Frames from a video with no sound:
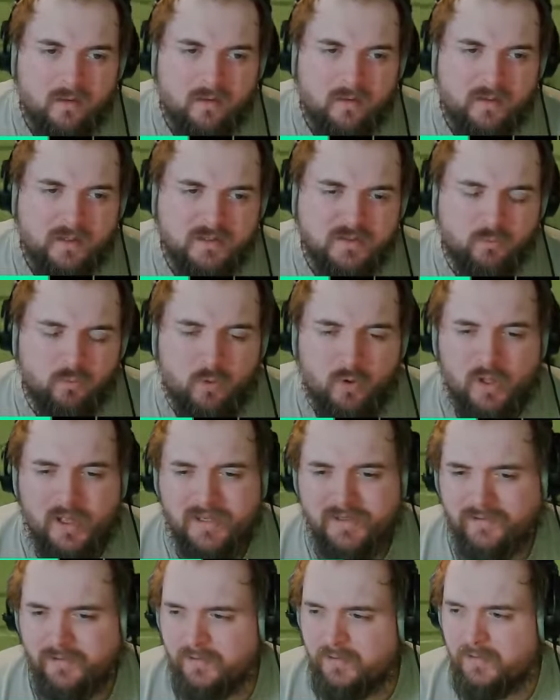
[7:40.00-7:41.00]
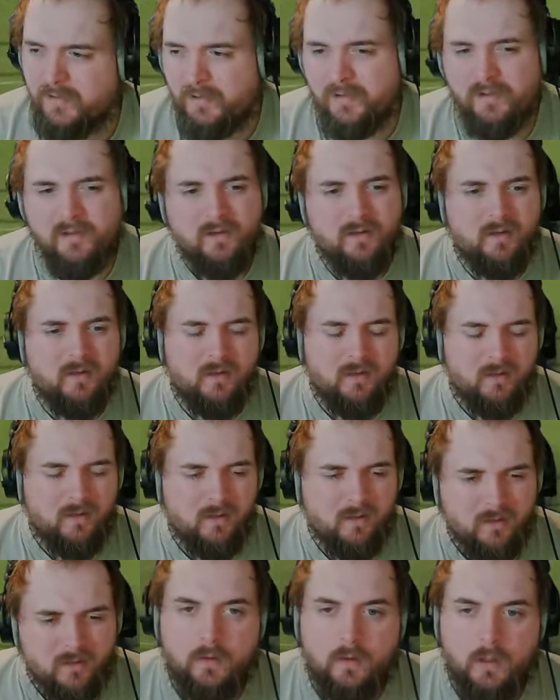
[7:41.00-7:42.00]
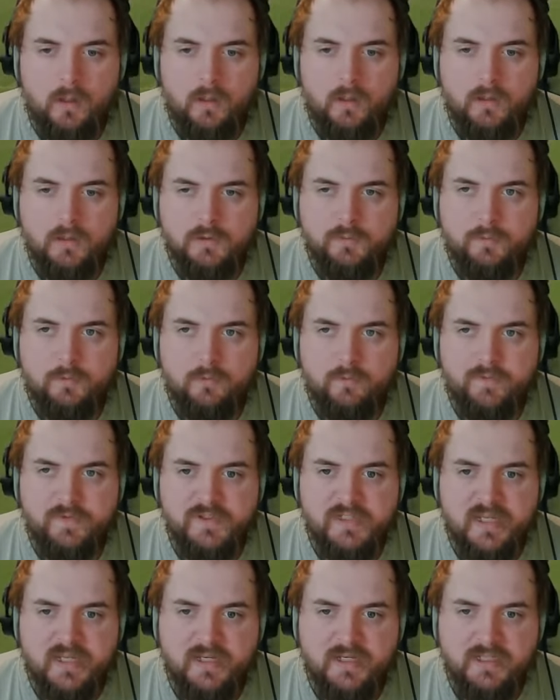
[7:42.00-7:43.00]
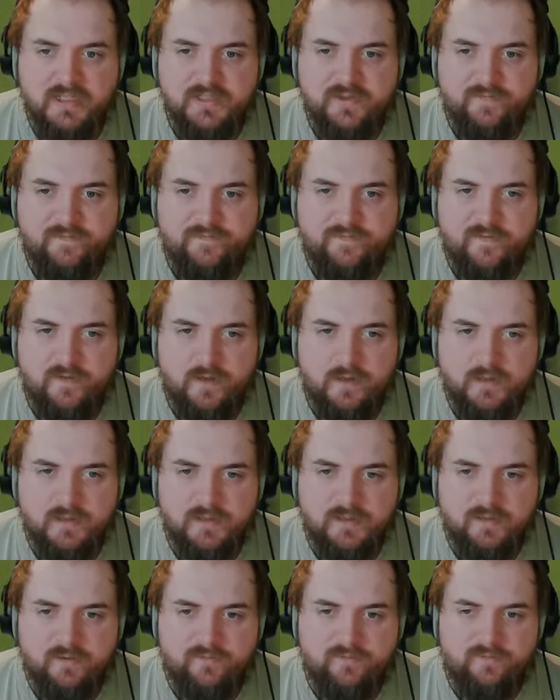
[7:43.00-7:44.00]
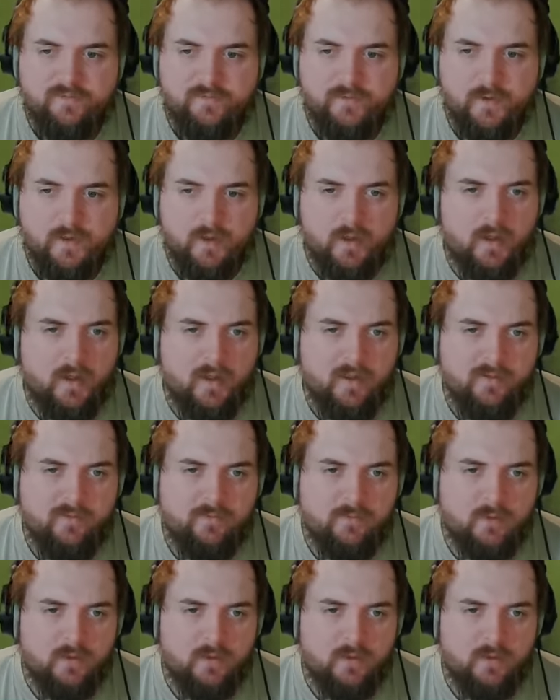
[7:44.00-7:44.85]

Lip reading: That's a wide. All right, last ball of Sandy's first five.